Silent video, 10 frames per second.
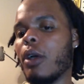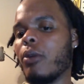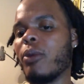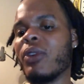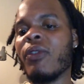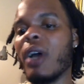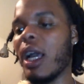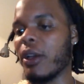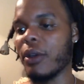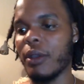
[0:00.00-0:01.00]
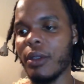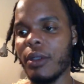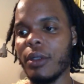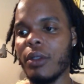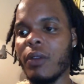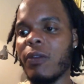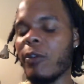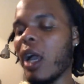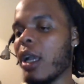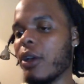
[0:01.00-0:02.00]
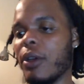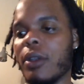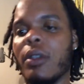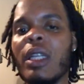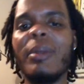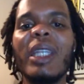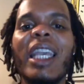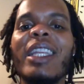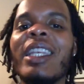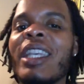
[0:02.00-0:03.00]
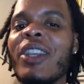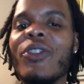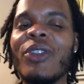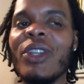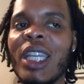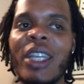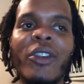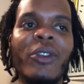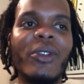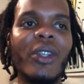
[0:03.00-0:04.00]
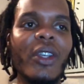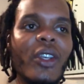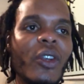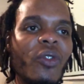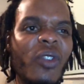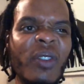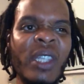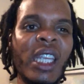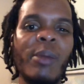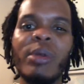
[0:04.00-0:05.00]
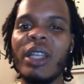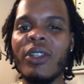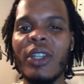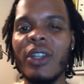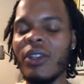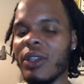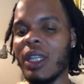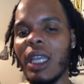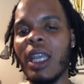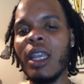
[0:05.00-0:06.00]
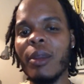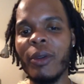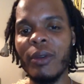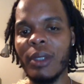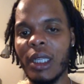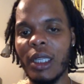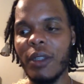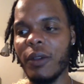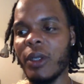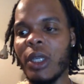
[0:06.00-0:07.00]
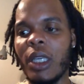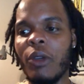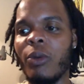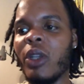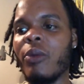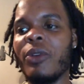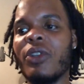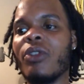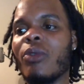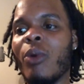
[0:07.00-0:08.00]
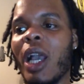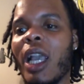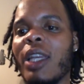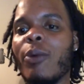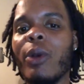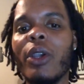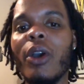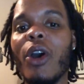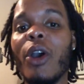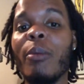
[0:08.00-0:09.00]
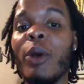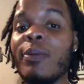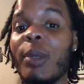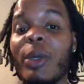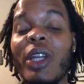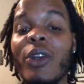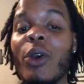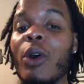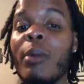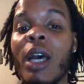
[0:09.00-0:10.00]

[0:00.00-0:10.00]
was fire. Fire. Nipsey had years and years, 15 plus years in the game, you know what I'm saying? Where he was just grinding, working hard. Most people didn't know about